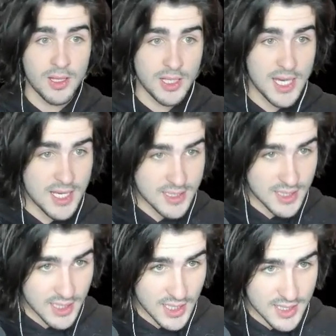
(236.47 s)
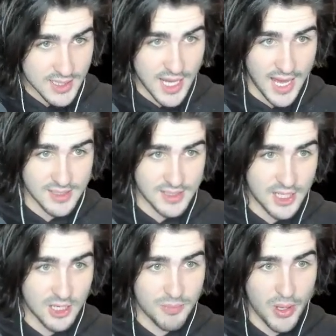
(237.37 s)
Easy S
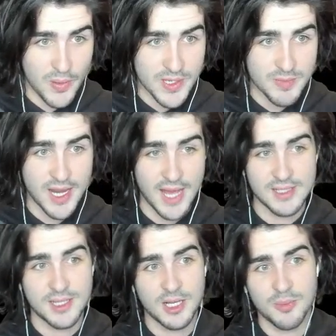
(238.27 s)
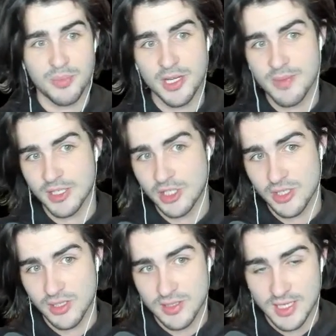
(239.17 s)
tier. Bow has been S tier pretty
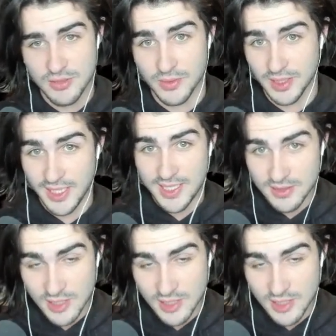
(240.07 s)
much since release,